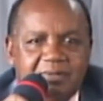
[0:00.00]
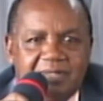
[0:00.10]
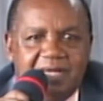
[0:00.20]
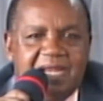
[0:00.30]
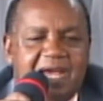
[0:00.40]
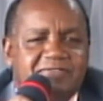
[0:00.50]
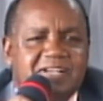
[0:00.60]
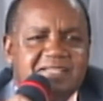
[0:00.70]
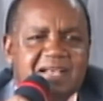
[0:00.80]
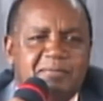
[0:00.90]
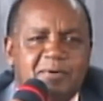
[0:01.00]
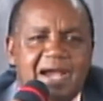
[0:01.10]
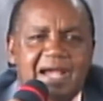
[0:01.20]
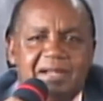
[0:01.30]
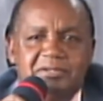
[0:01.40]
And after some
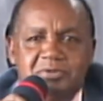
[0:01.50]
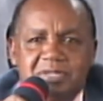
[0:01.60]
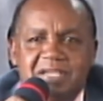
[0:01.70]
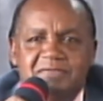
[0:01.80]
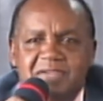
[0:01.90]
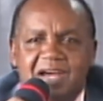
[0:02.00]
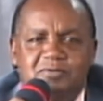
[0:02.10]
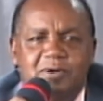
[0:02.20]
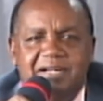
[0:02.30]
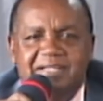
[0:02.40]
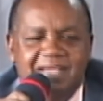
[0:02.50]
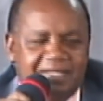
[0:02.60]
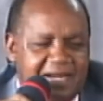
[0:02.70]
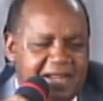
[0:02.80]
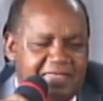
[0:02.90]
while you leave that one, get
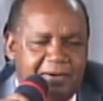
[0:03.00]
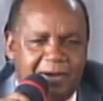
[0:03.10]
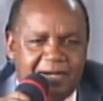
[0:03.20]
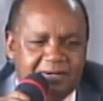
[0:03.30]
another one.